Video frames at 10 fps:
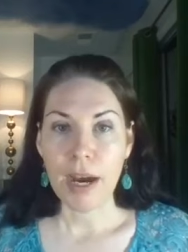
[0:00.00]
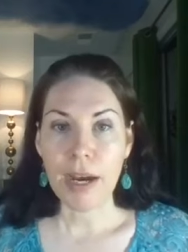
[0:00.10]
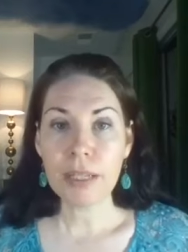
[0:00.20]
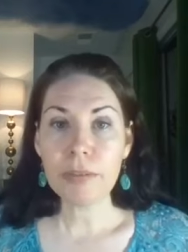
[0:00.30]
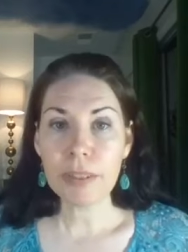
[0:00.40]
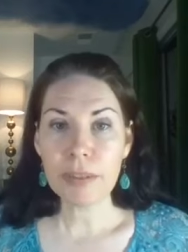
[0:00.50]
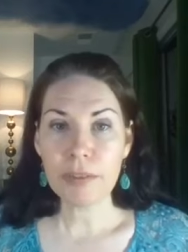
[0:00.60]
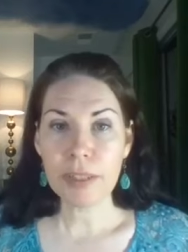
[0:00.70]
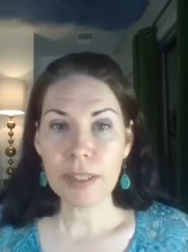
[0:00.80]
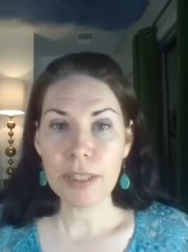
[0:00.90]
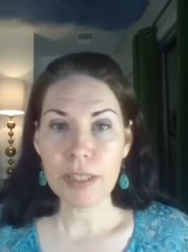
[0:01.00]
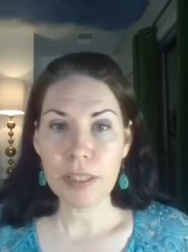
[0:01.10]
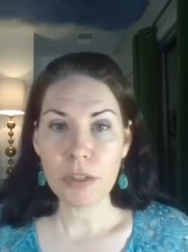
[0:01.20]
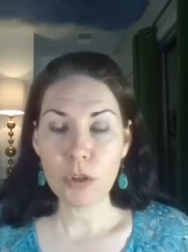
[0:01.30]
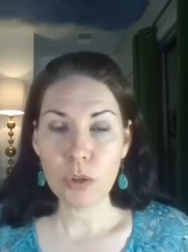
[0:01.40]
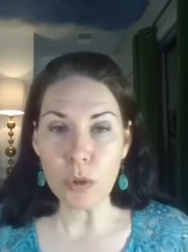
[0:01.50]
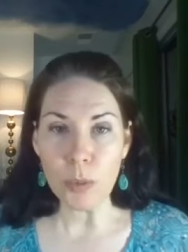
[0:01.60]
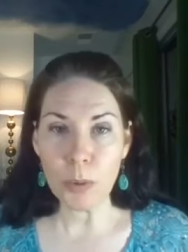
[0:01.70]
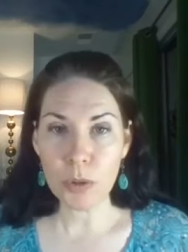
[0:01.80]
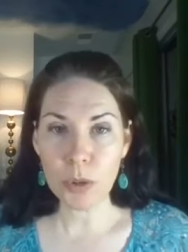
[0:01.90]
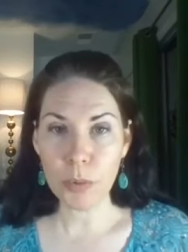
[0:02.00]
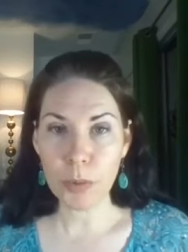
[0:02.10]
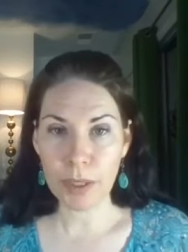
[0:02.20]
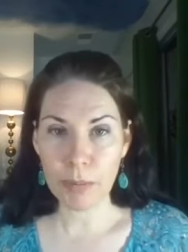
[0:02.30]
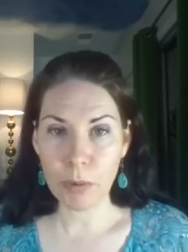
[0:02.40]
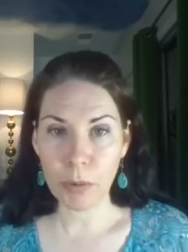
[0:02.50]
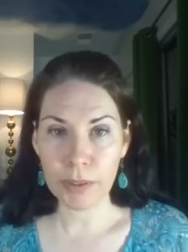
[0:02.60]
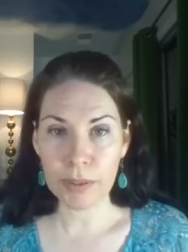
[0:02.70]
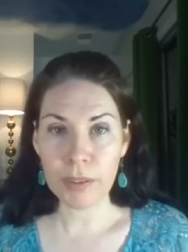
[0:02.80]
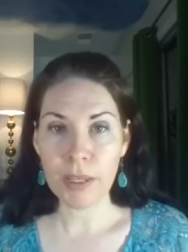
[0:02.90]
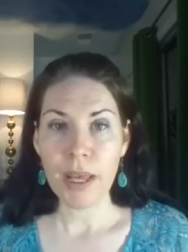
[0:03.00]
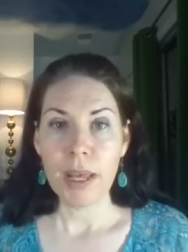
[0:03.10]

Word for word: I really feel that this is super, super important